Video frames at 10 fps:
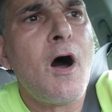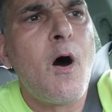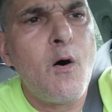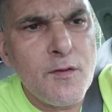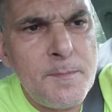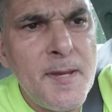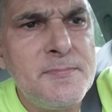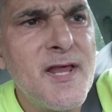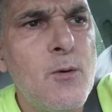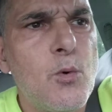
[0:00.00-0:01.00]
All the
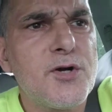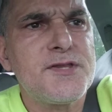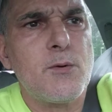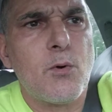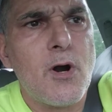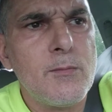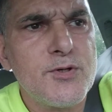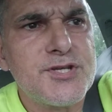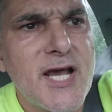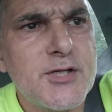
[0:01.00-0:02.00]
people that worked there were
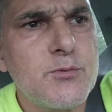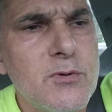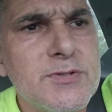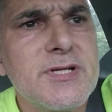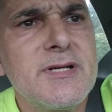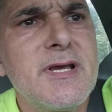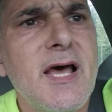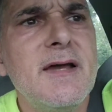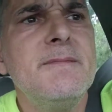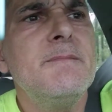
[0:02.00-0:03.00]
homosexuals,
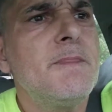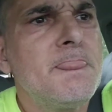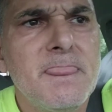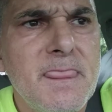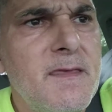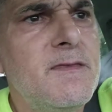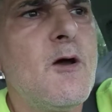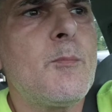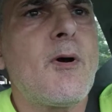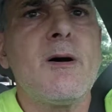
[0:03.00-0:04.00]
okay?
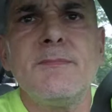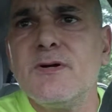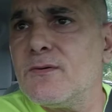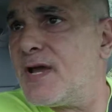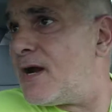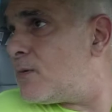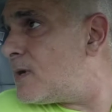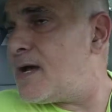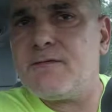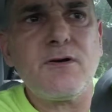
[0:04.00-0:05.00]
No problem. I don't care.
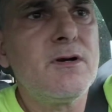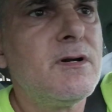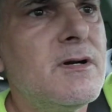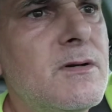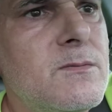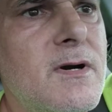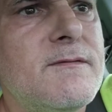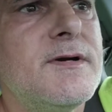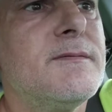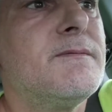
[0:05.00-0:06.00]
Whatever.
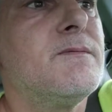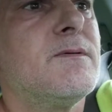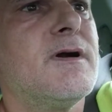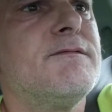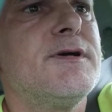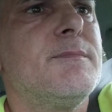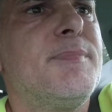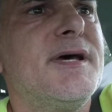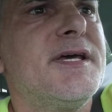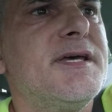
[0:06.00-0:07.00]
Whatever, your, whatever your
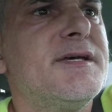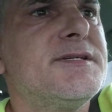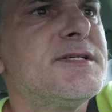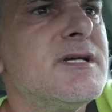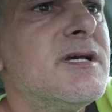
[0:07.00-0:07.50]
pick is.